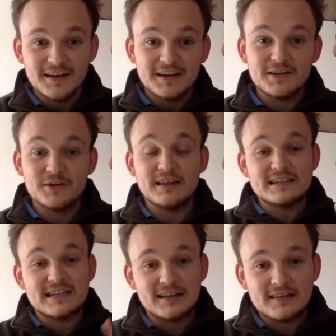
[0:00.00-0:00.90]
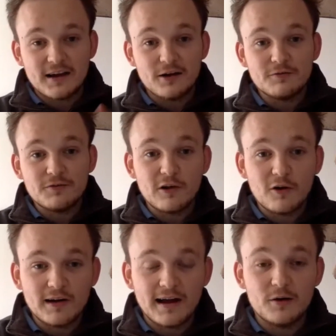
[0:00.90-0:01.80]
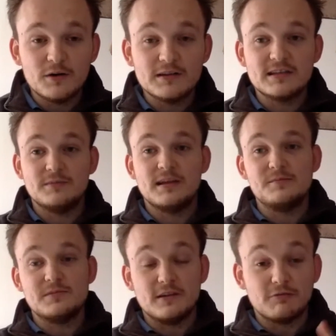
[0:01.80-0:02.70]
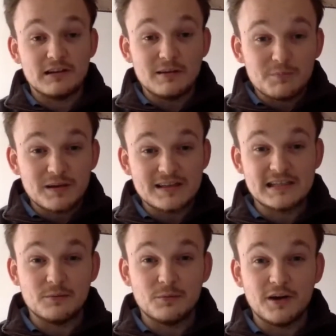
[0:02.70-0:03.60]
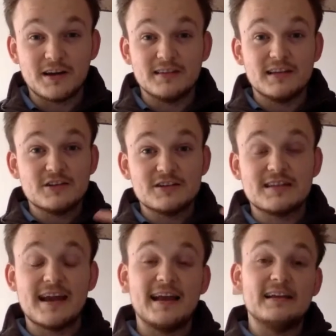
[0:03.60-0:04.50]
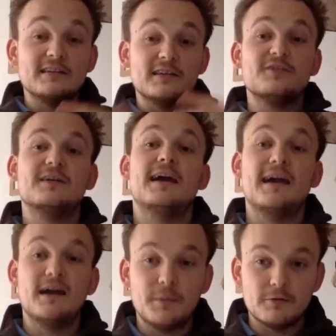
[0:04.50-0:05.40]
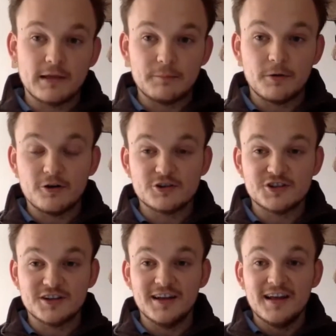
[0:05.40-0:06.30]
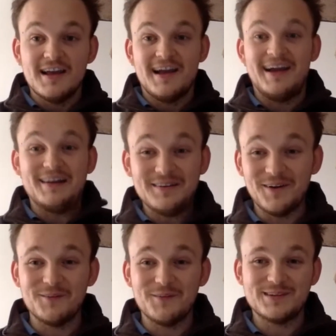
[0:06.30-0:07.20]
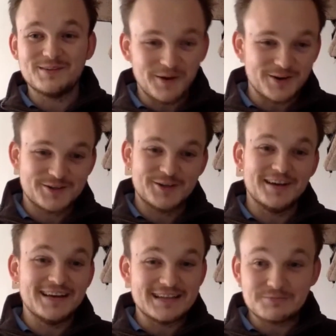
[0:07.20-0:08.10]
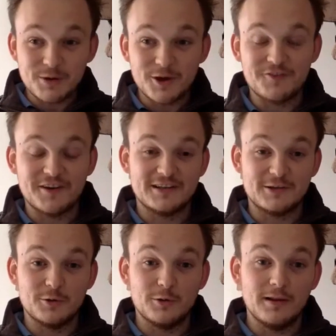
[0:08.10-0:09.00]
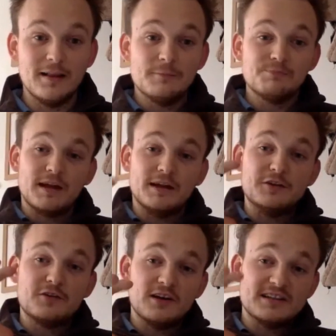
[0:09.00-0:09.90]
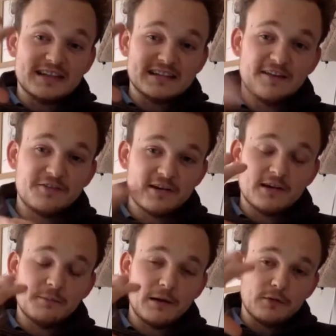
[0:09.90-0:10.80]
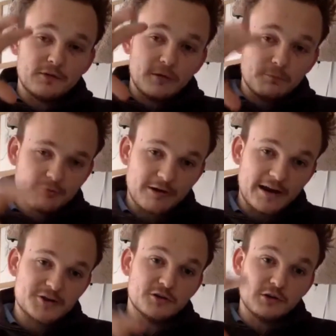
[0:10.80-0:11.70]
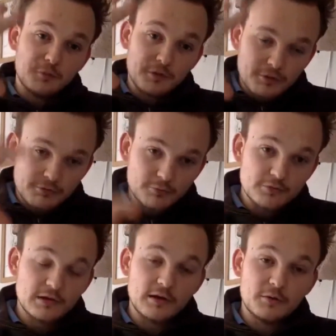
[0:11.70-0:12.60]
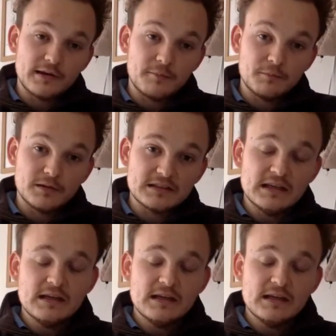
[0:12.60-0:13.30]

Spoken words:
They sit down for long hours. Sometimes they're really busy in work, and they just tend to forget about their posture. And no one's posture is perfect at all. And you've got a significant amount of compression going through the lower lumbars.